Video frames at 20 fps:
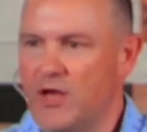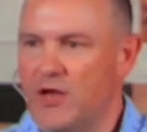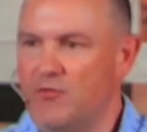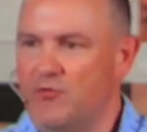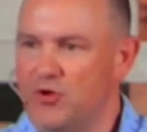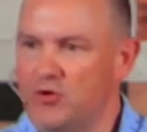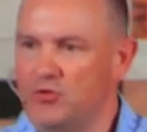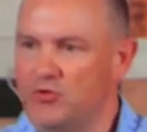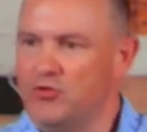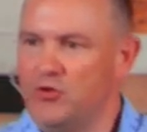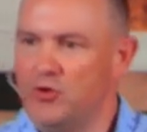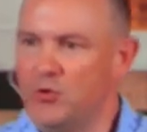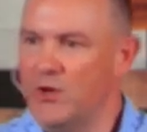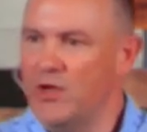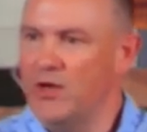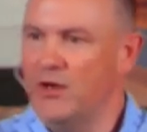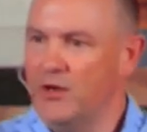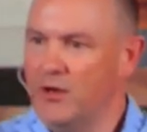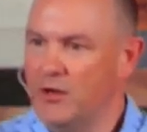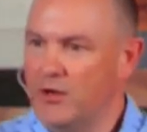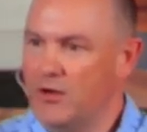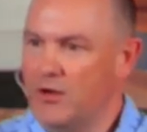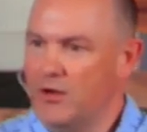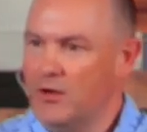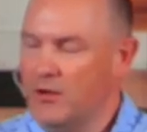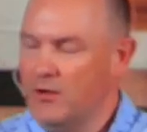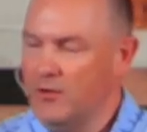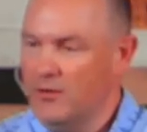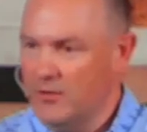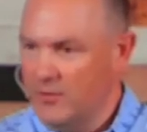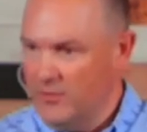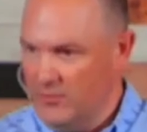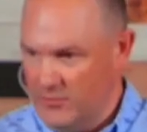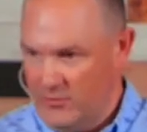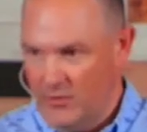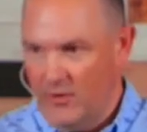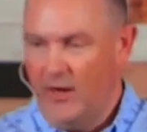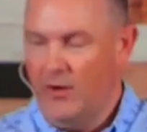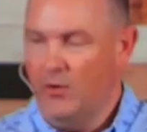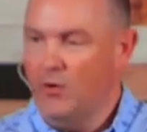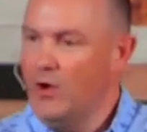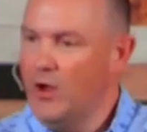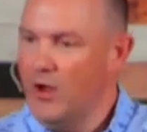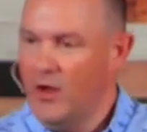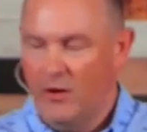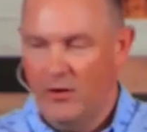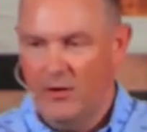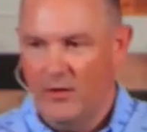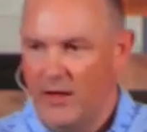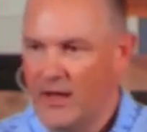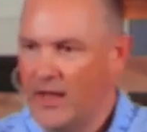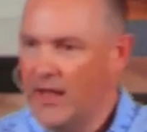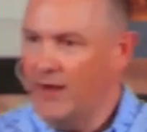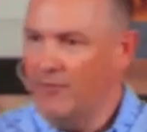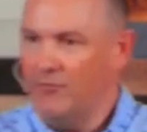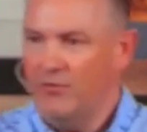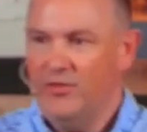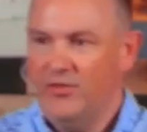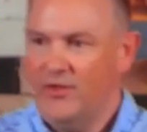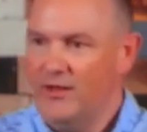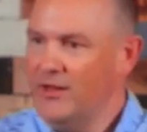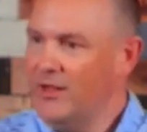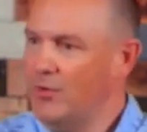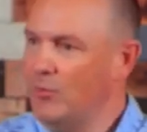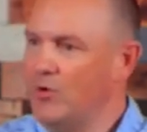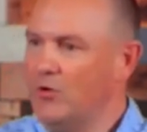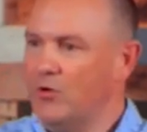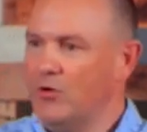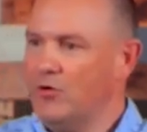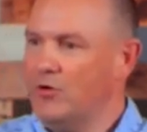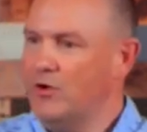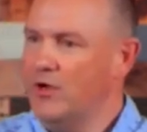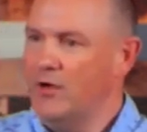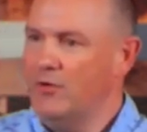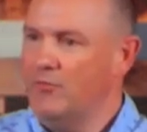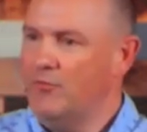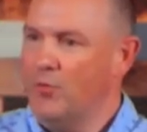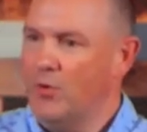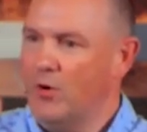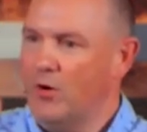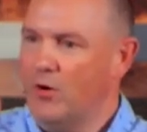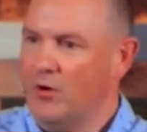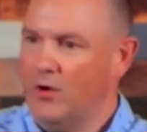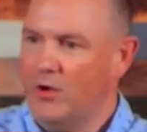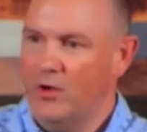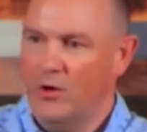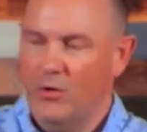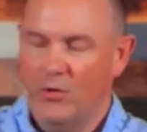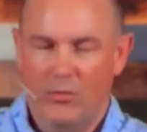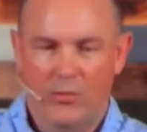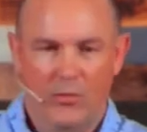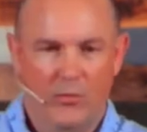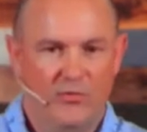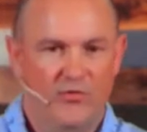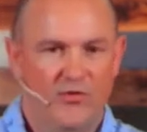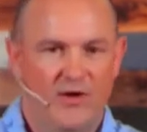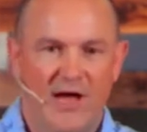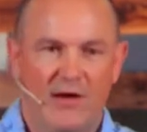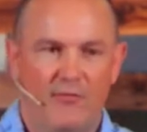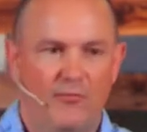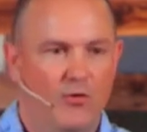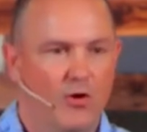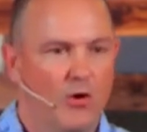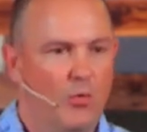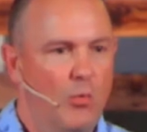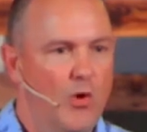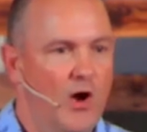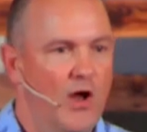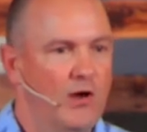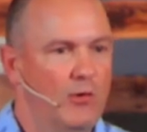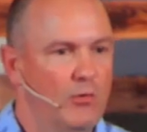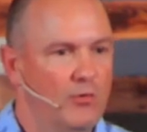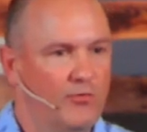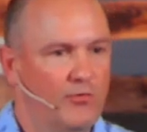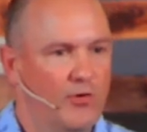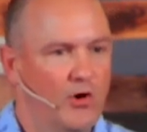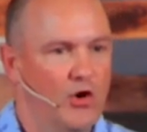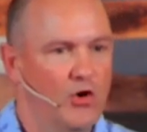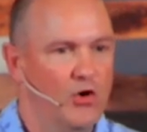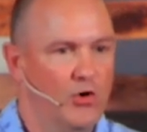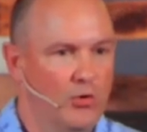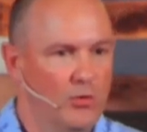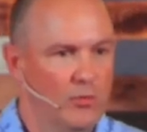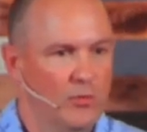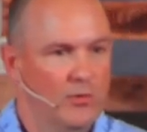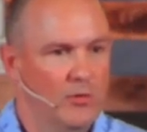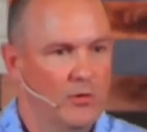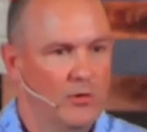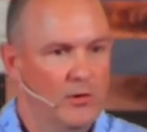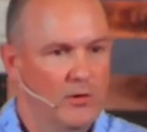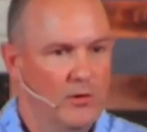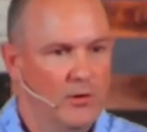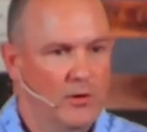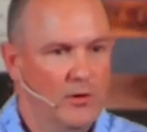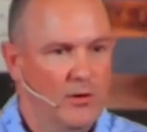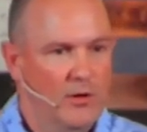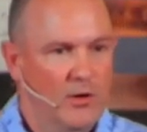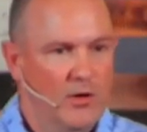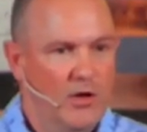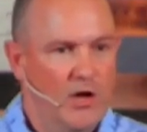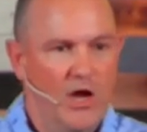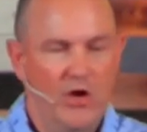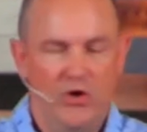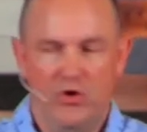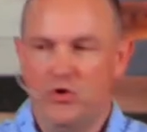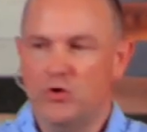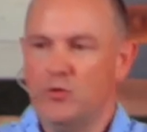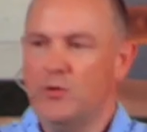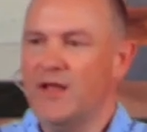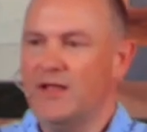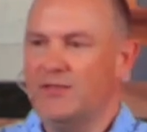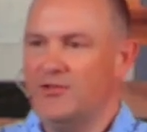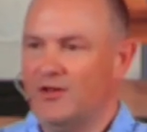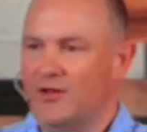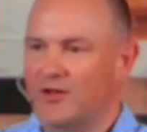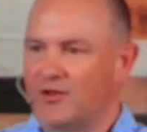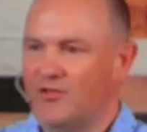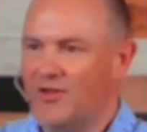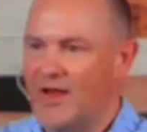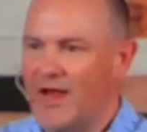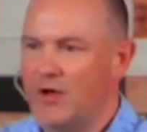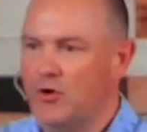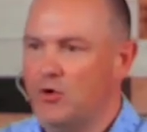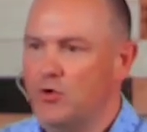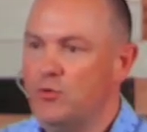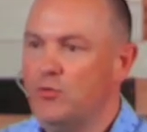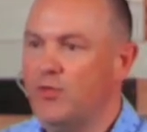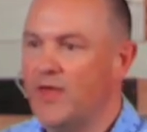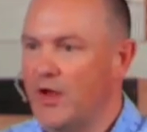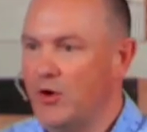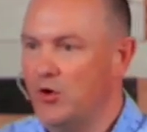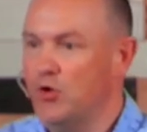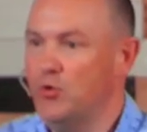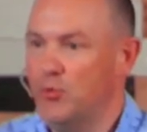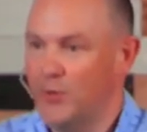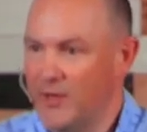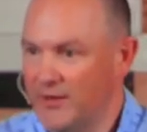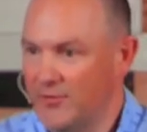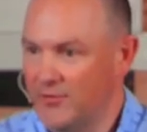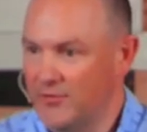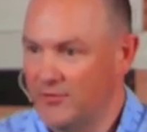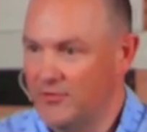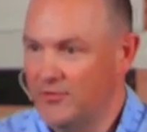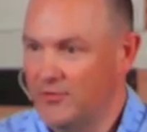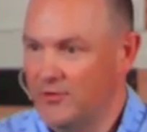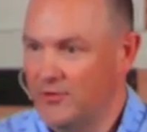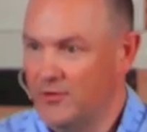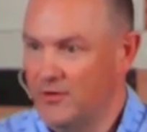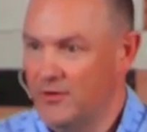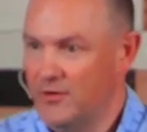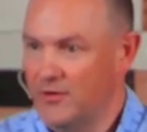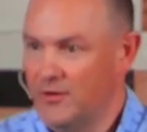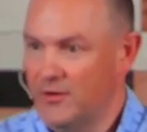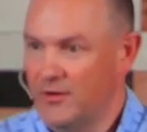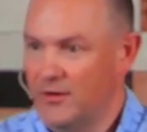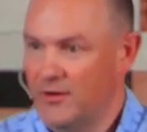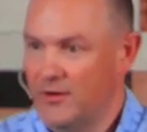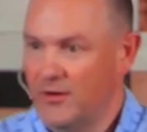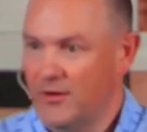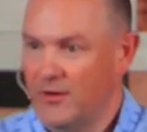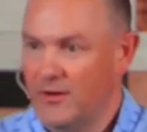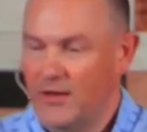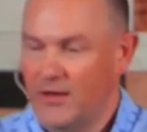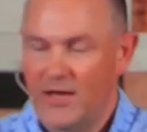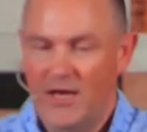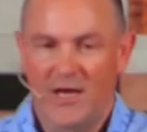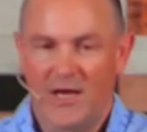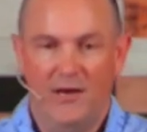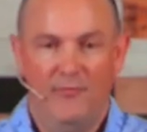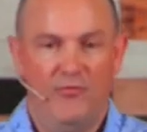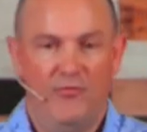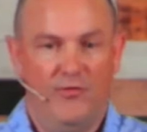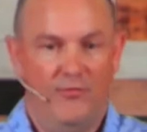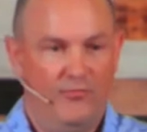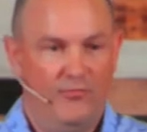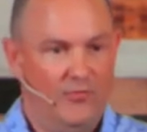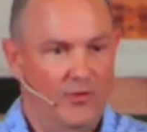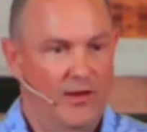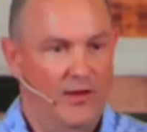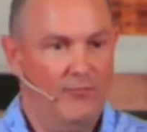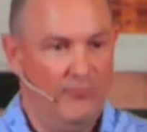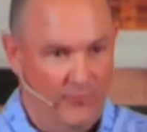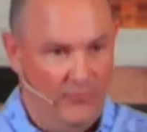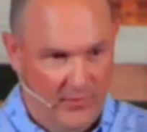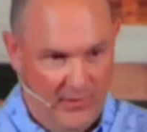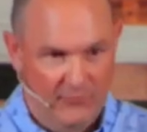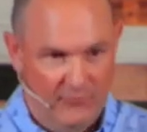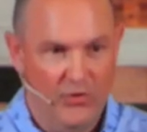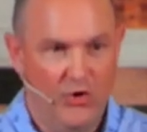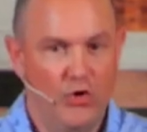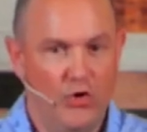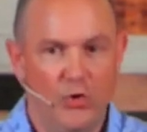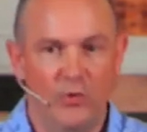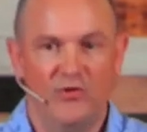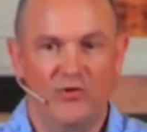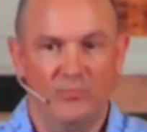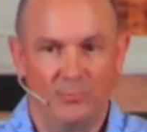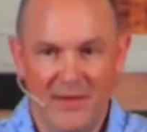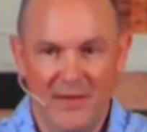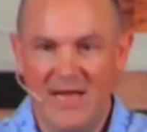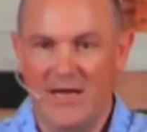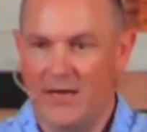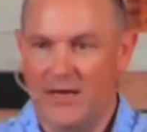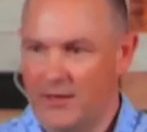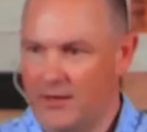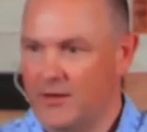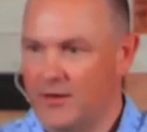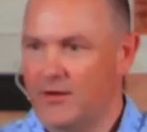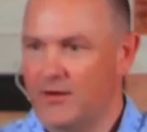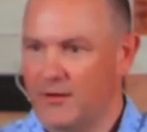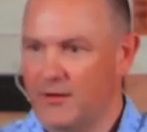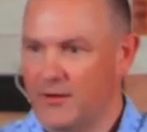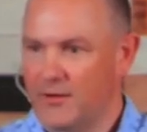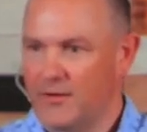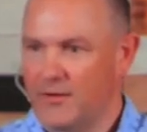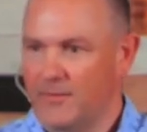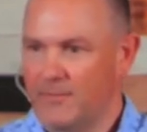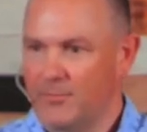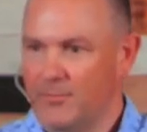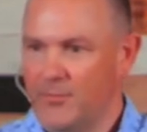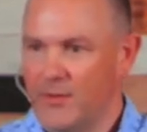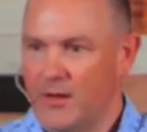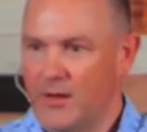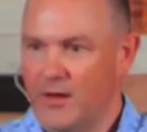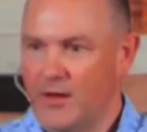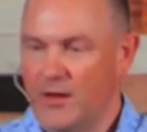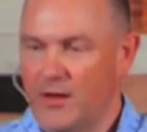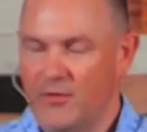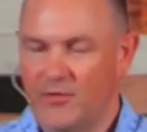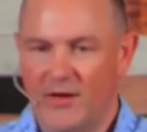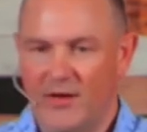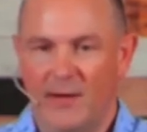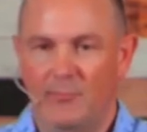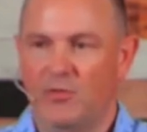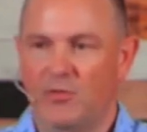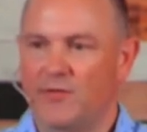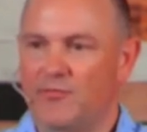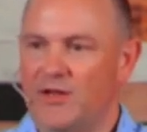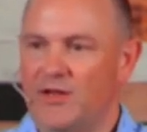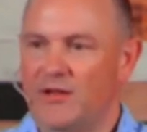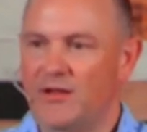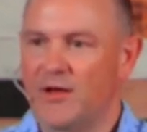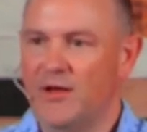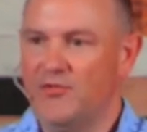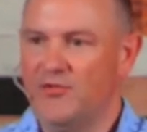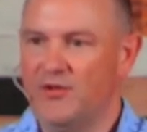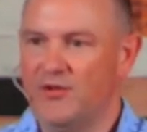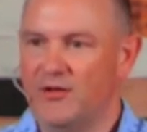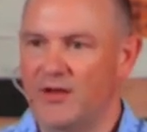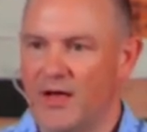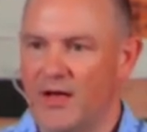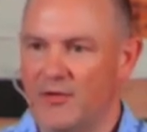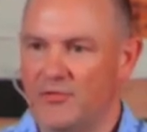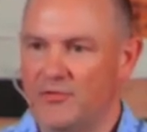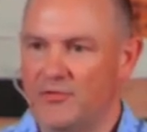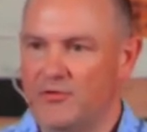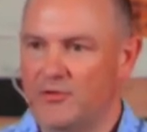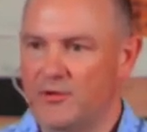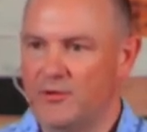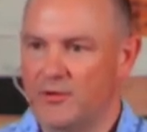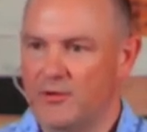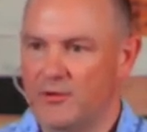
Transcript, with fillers: if you do it, right, everything that we were created for was not for a what, it was for a who. And you get to decide who that who is. And if, if, if, if the who is me, then I'm living dust to dust.